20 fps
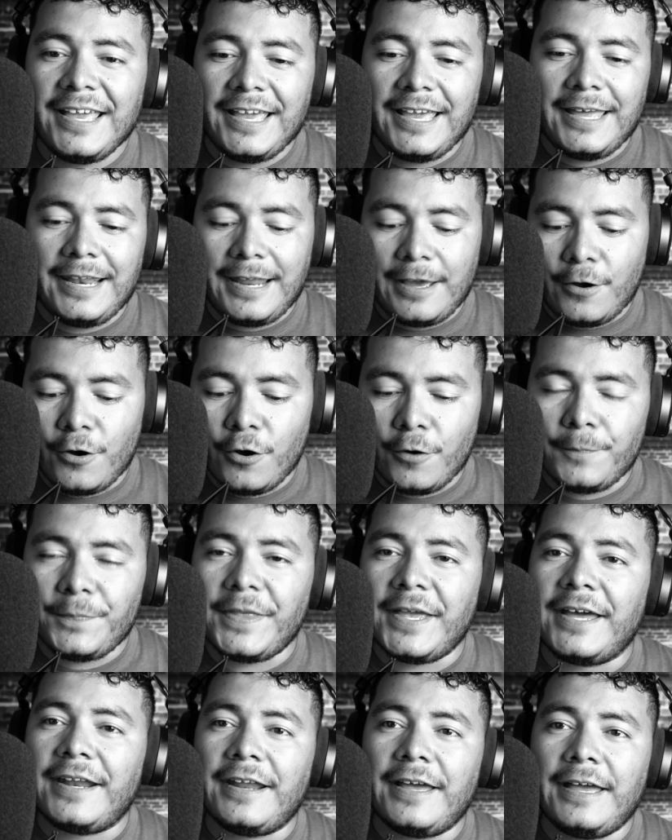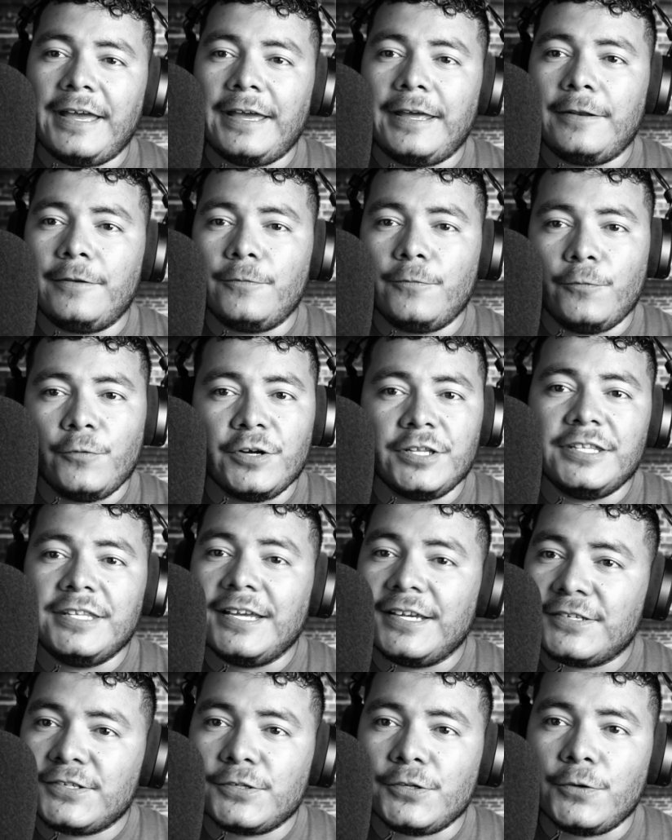and I hope that one
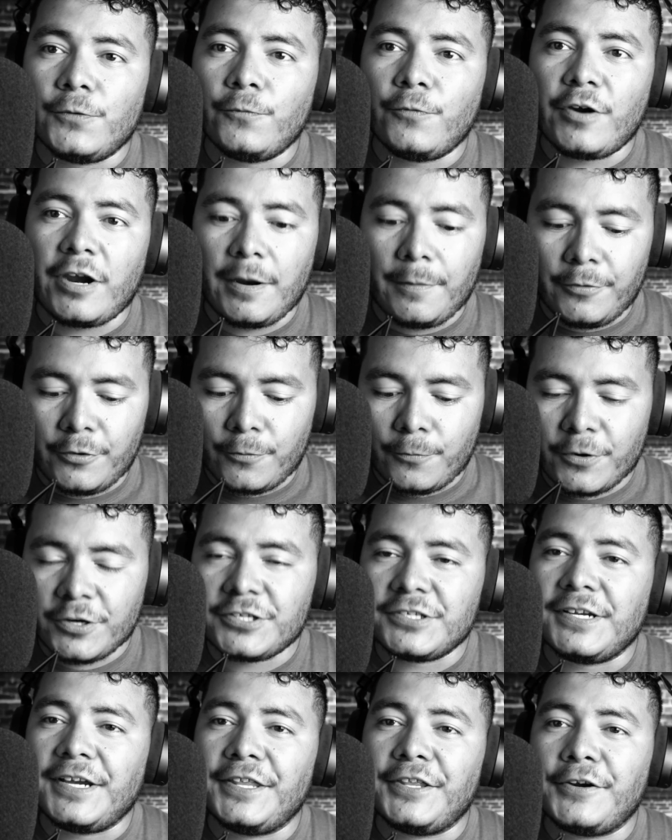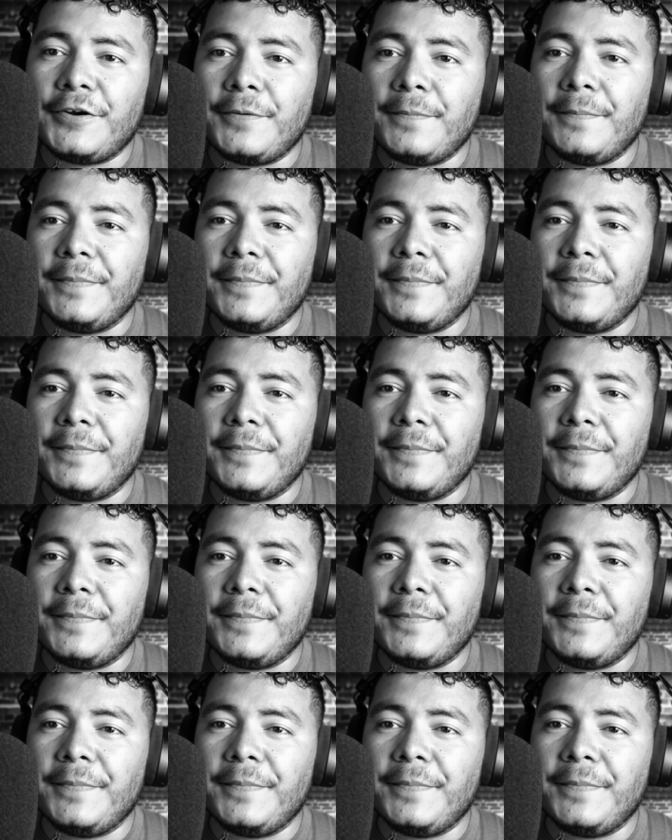day soon we're able to work together.